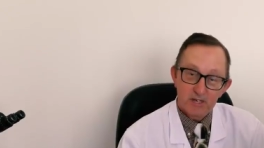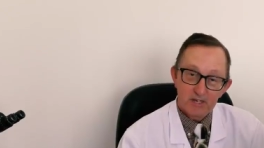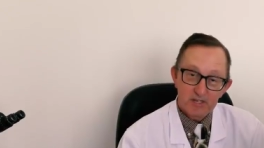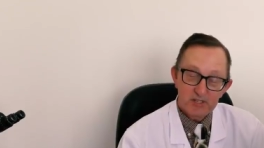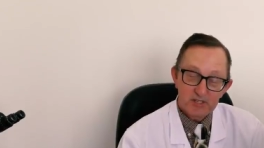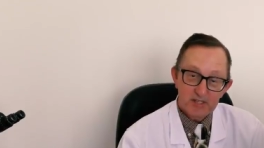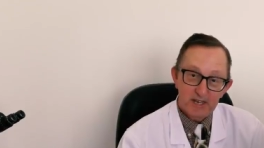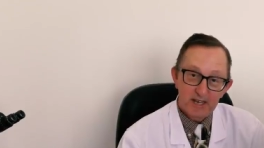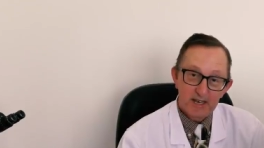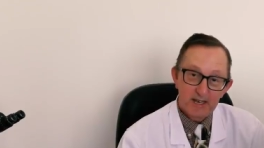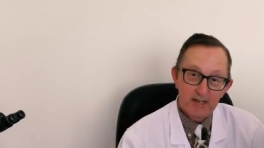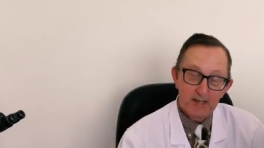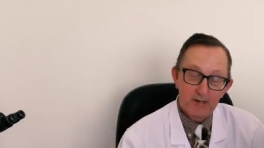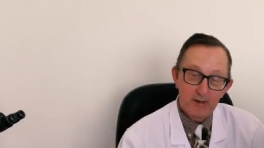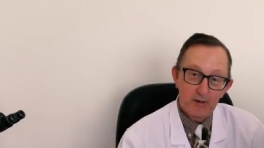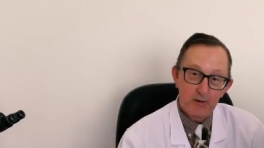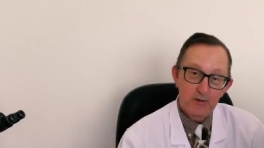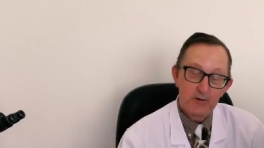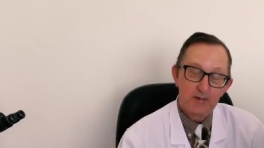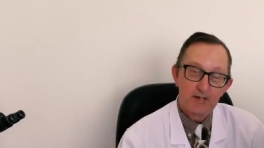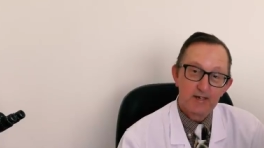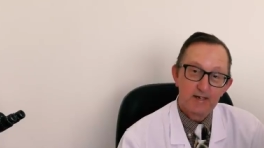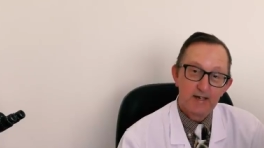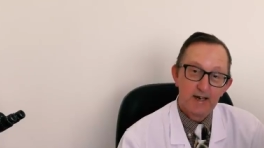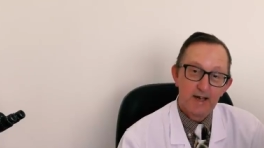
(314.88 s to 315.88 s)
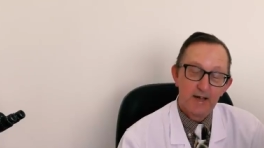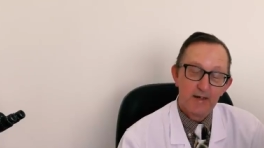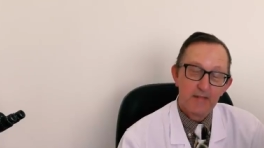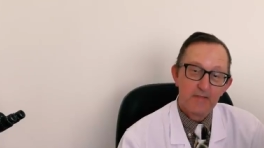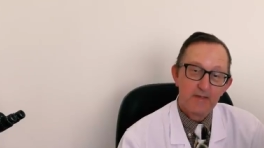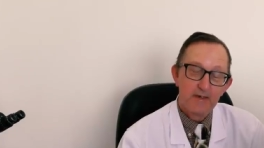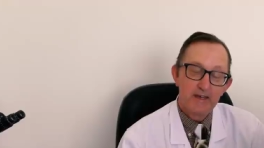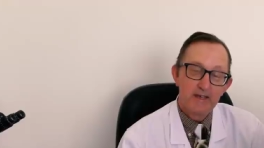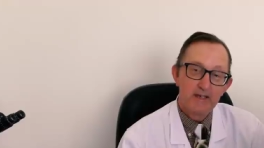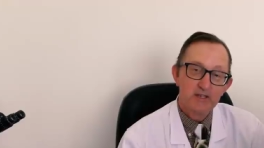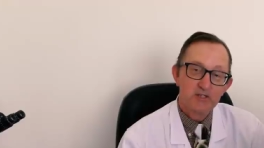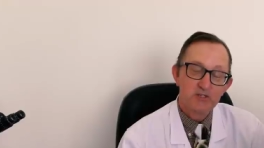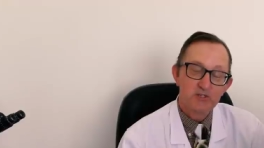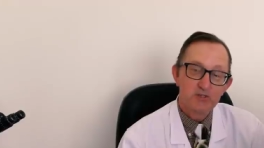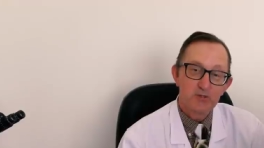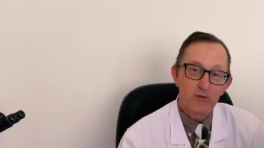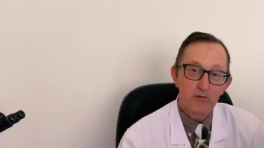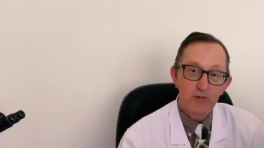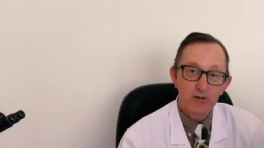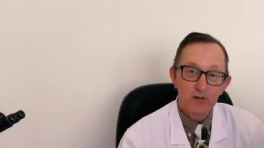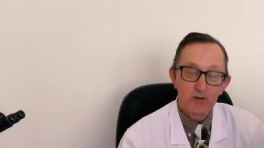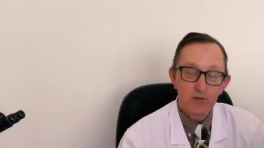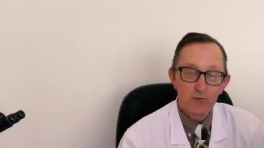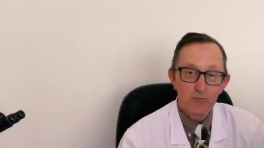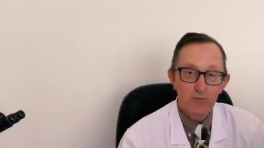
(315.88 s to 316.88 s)
let's take a look at the
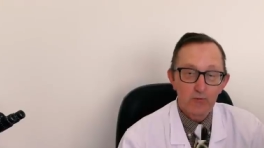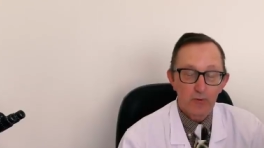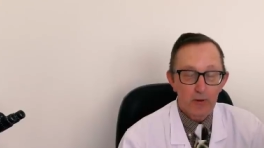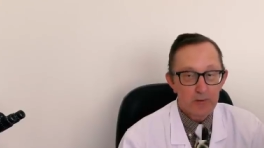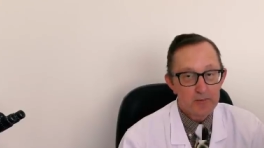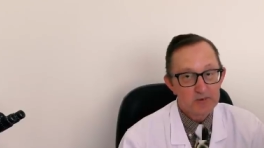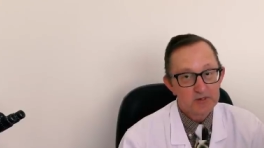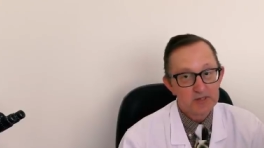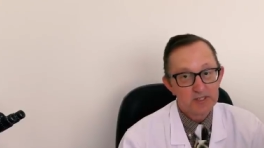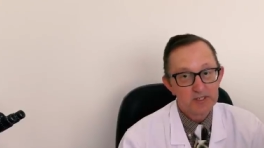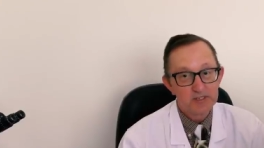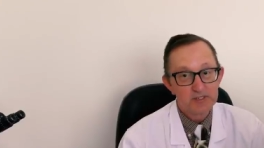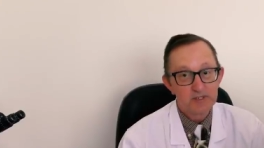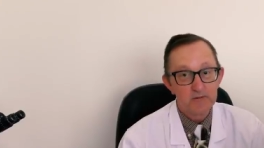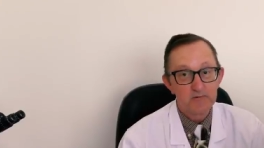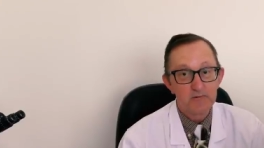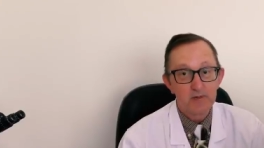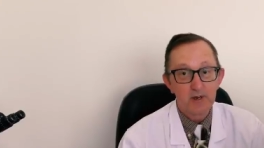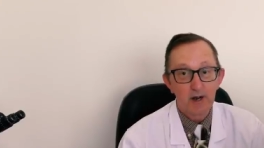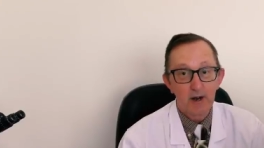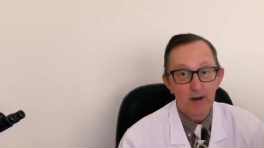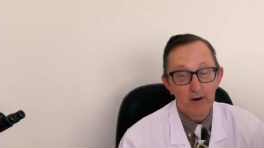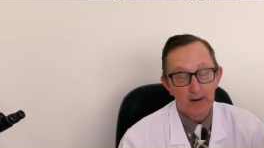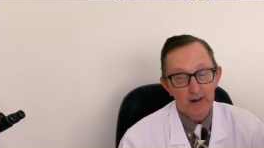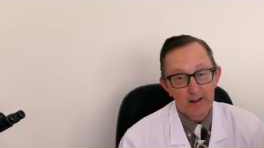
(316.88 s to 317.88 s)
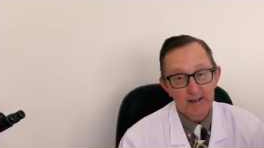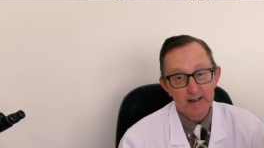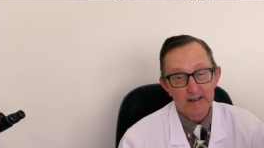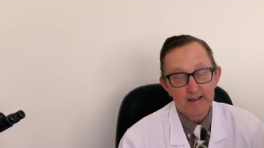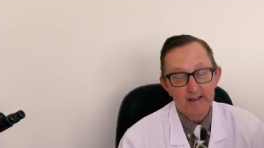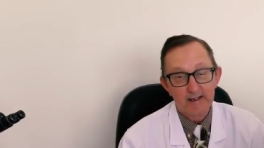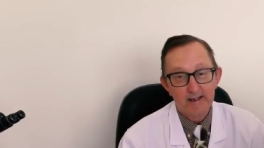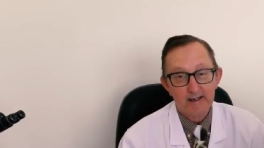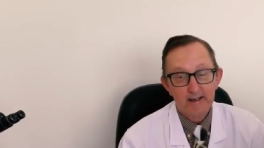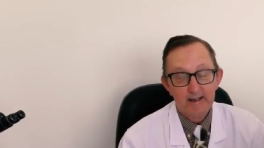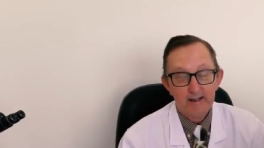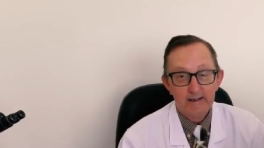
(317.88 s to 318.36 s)
historical properties of garlic